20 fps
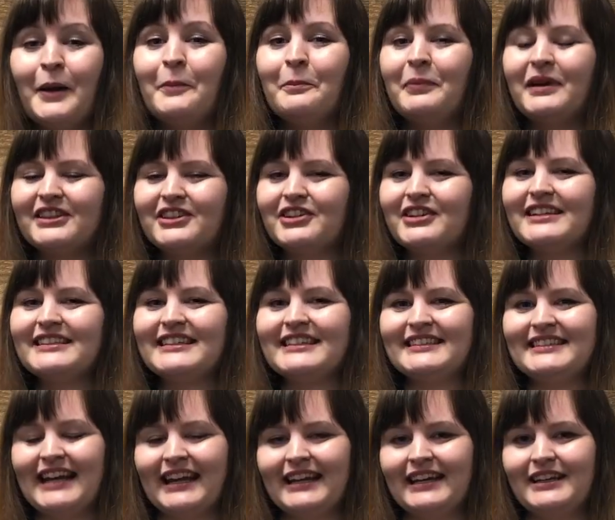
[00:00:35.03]
But there is a
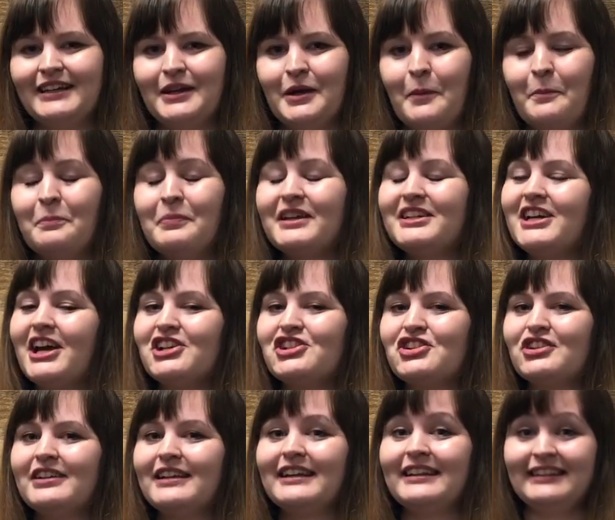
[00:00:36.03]
second,
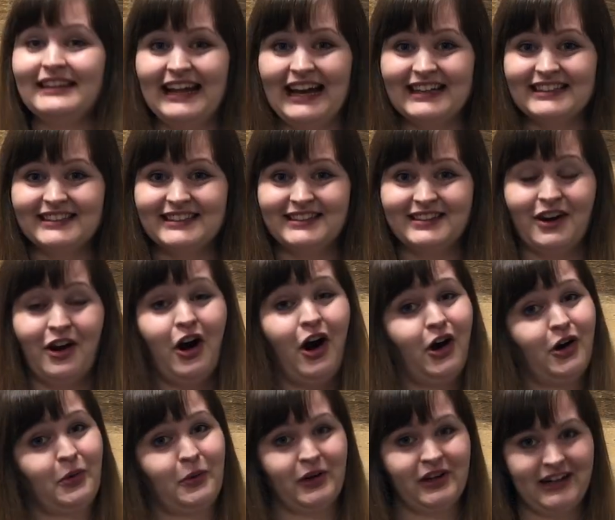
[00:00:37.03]
potentially less
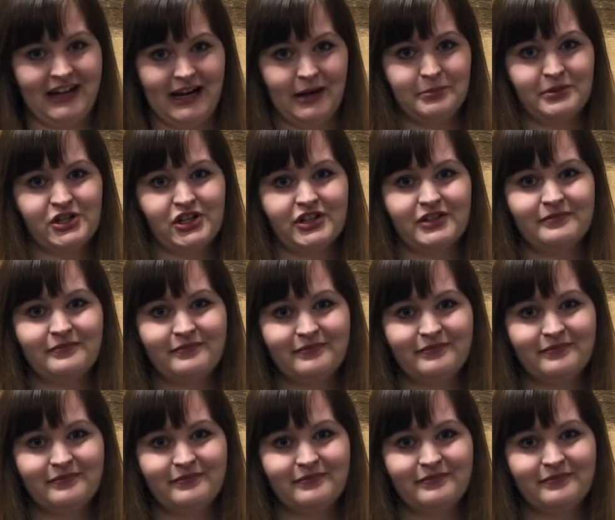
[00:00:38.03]
awkward option.